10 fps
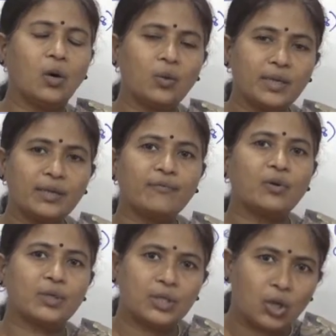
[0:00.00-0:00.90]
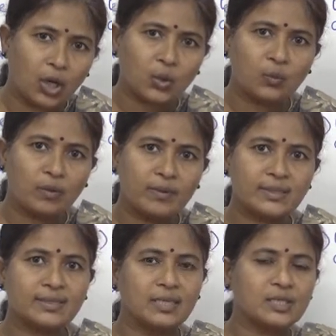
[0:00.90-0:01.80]
only for dot vowels
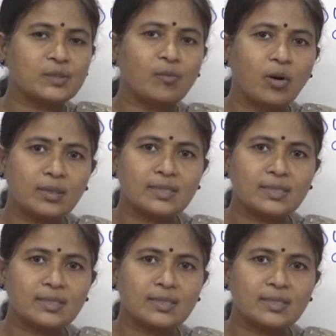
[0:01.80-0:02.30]
small